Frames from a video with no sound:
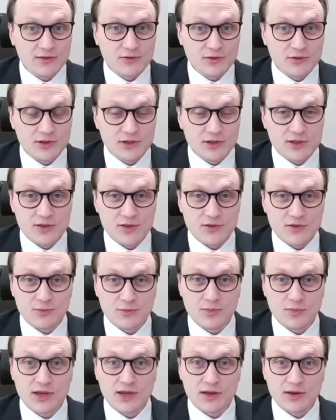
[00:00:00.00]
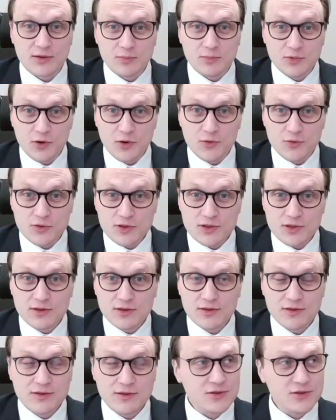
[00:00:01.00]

in the decision-making process.